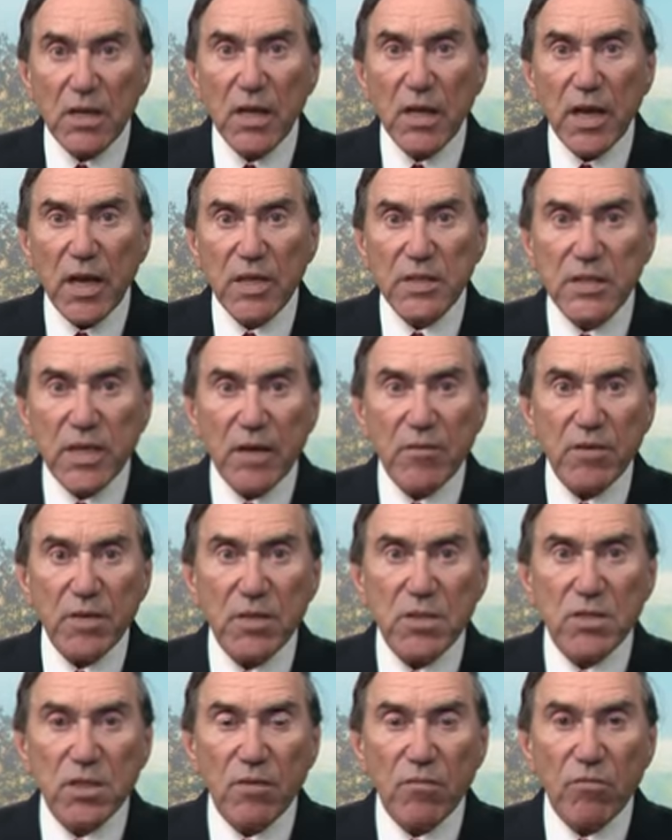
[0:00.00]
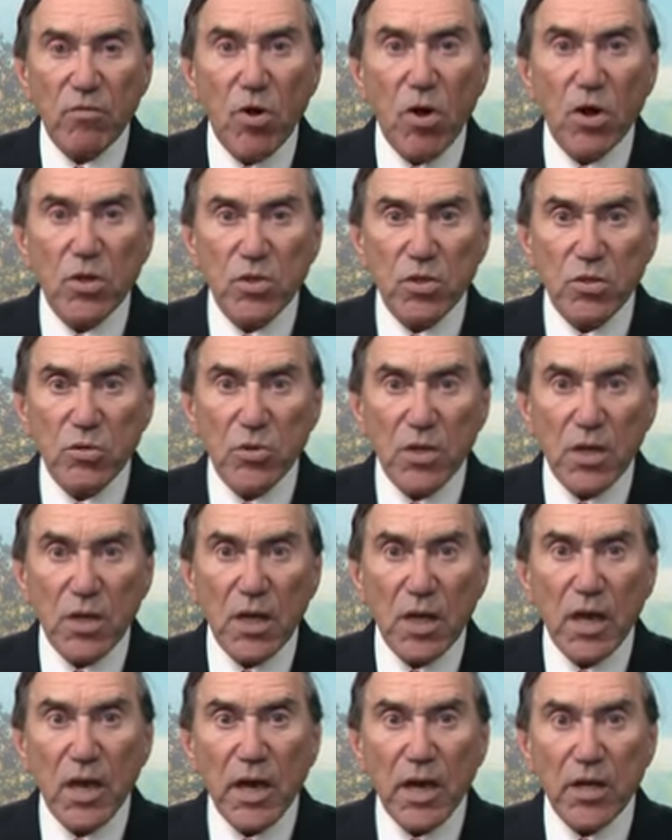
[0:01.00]
as evidence of wrongdoing
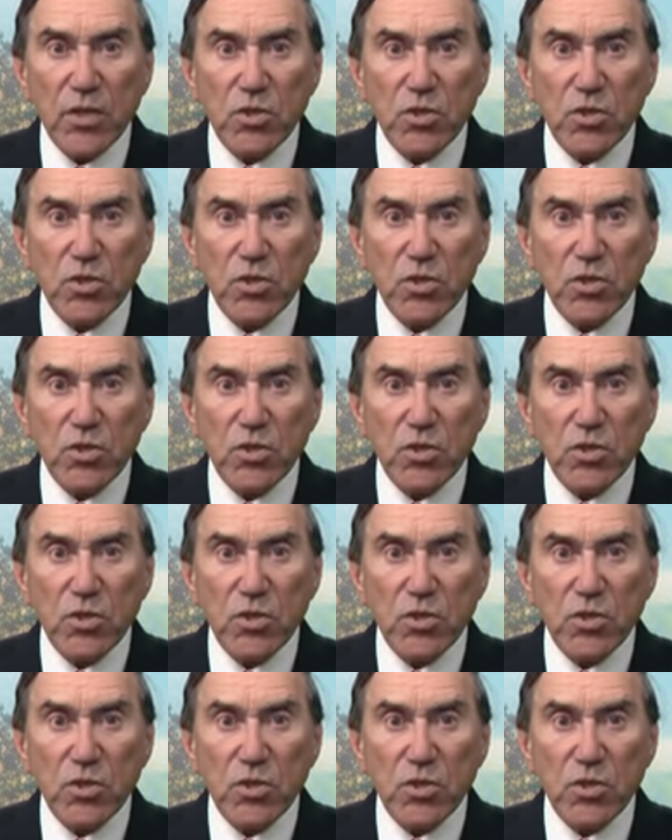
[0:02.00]
and